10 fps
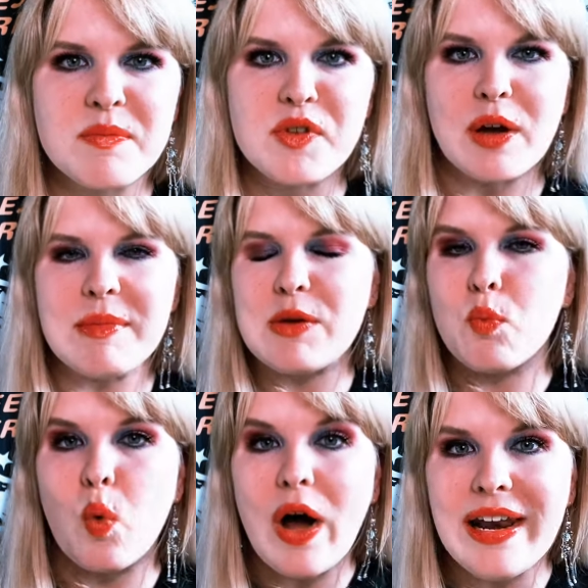So, I
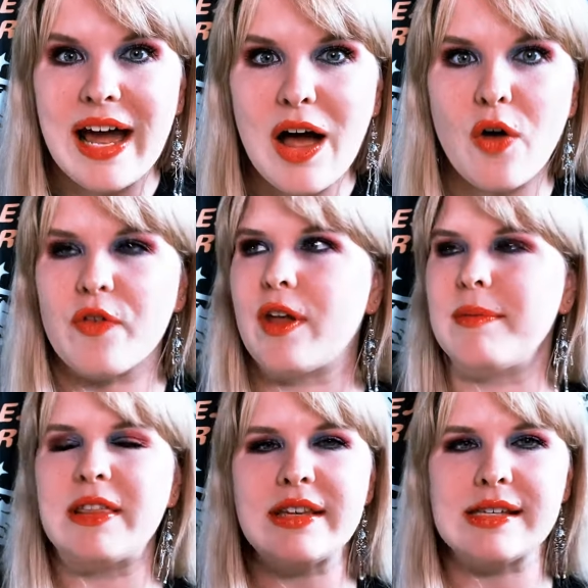mean, what else? I
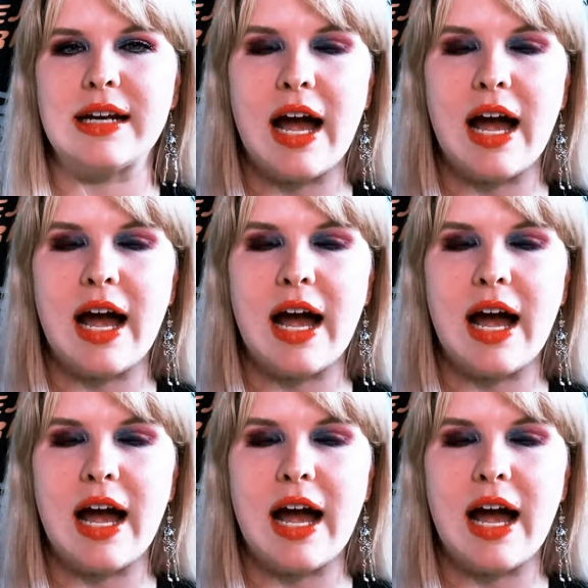mean, listen,